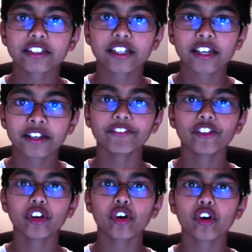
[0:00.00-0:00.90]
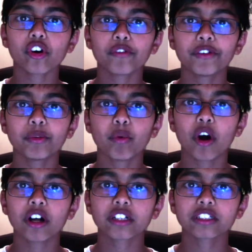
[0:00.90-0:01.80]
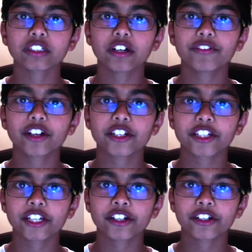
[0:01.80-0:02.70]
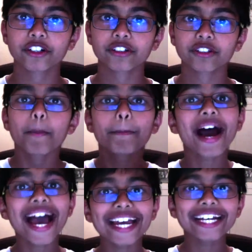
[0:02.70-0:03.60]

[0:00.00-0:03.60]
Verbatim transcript: can flow over walls of containers. Bye